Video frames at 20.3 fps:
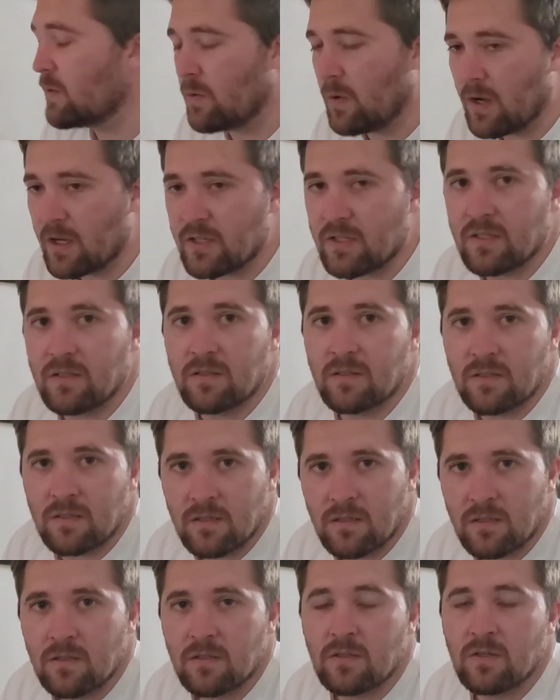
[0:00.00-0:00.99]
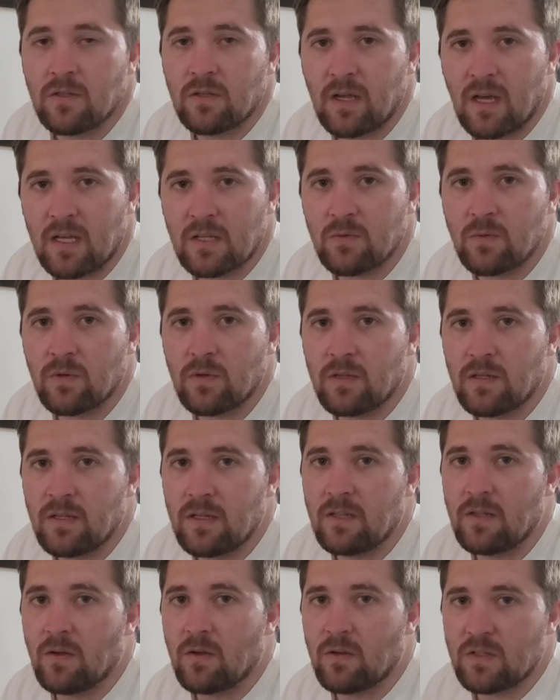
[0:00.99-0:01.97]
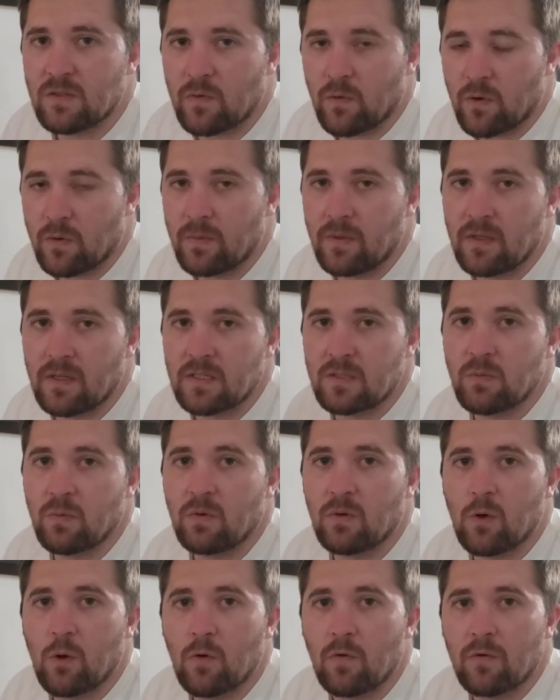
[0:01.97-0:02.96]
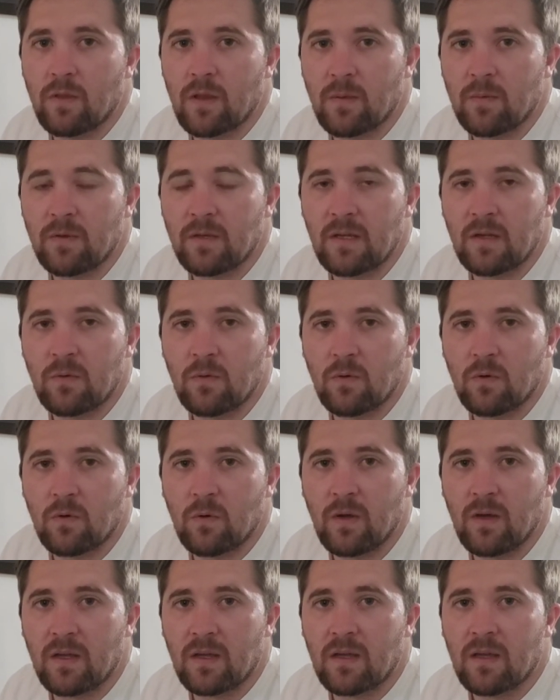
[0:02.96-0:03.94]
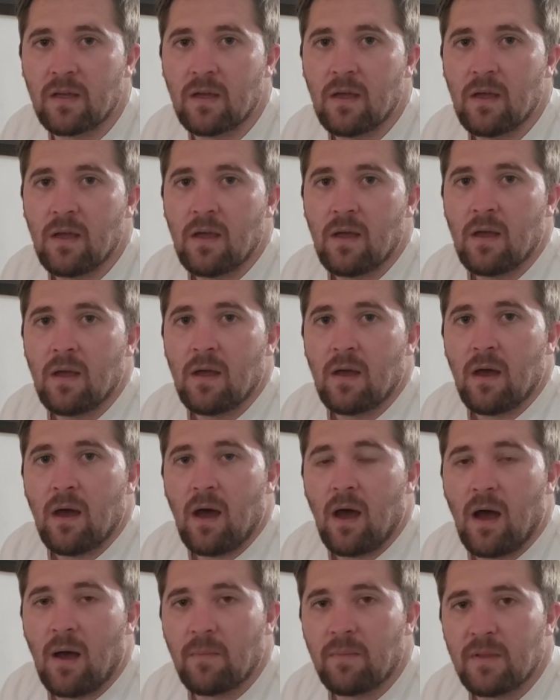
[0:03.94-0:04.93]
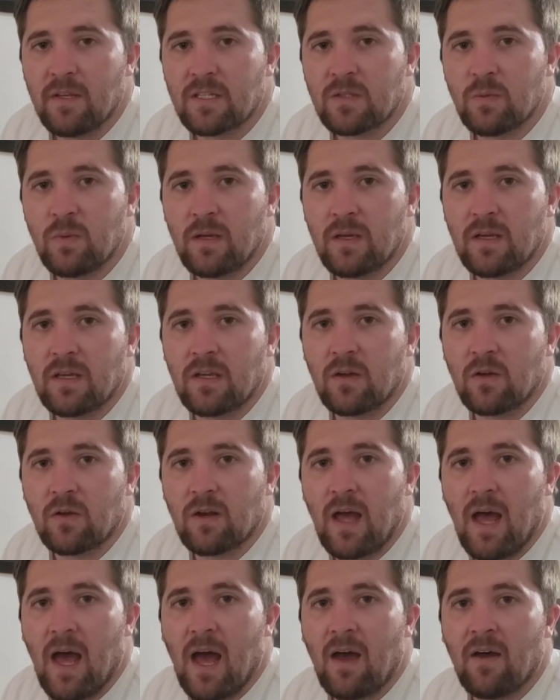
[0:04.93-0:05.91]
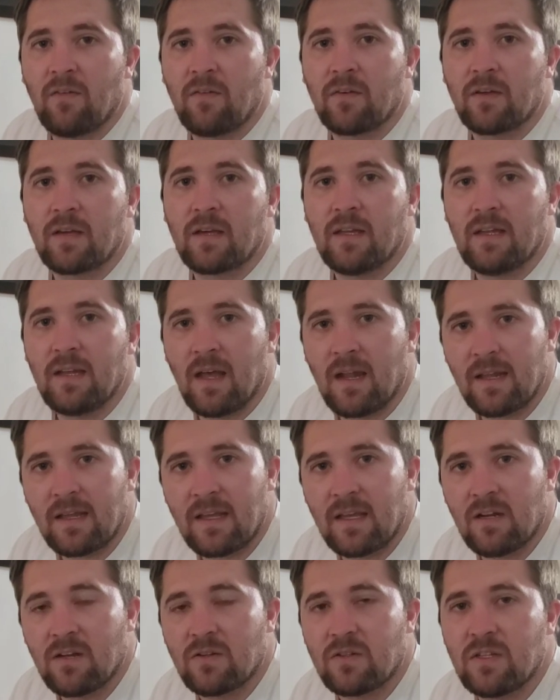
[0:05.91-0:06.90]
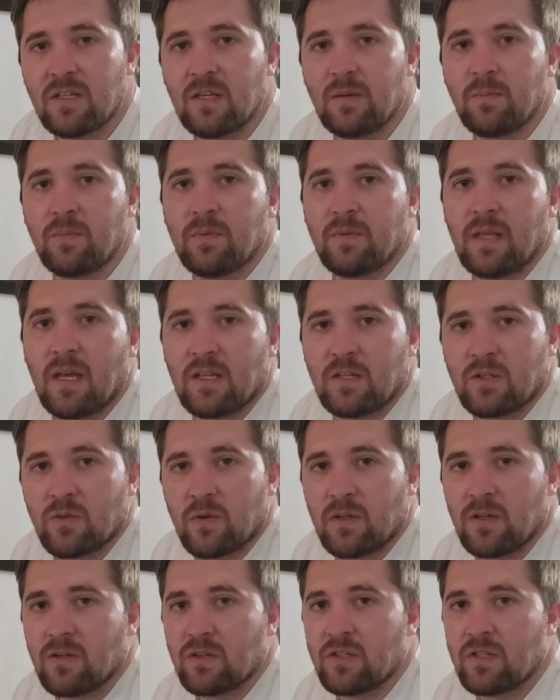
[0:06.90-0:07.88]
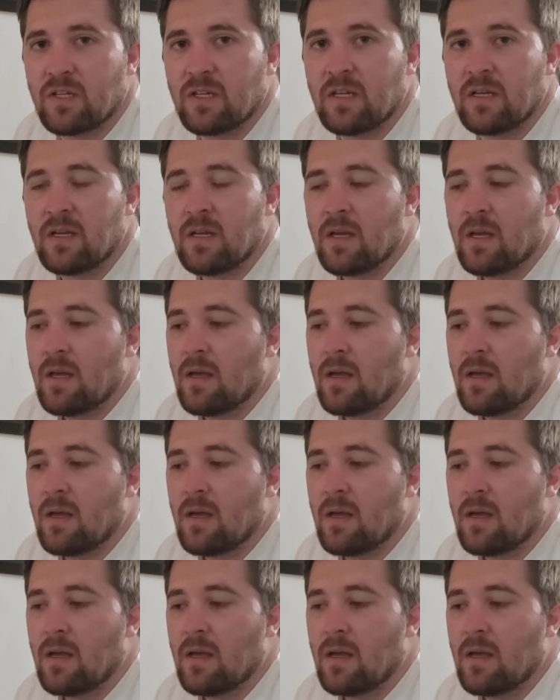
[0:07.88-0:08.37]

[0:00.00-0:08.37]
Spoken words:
questions. So you guys really need to know these formulas. We'll go over them again real quick. This week, you're going to have kinetic energy and potential energy